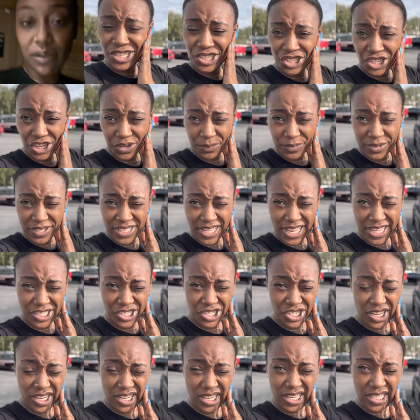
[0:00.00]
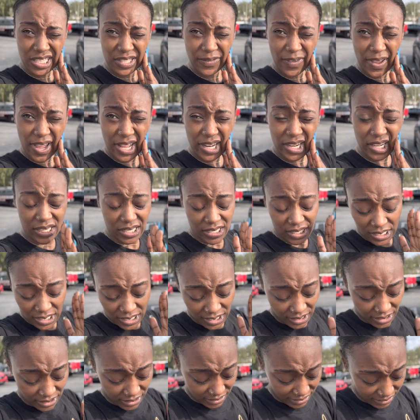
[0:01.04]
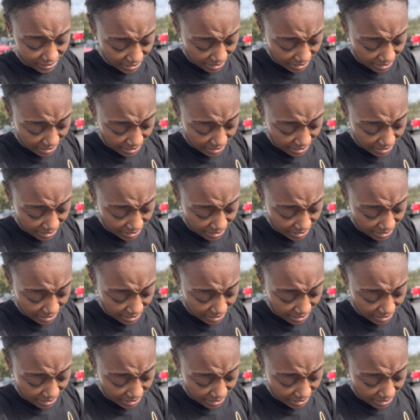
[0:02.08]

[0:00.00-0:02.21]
Gym session is finally done.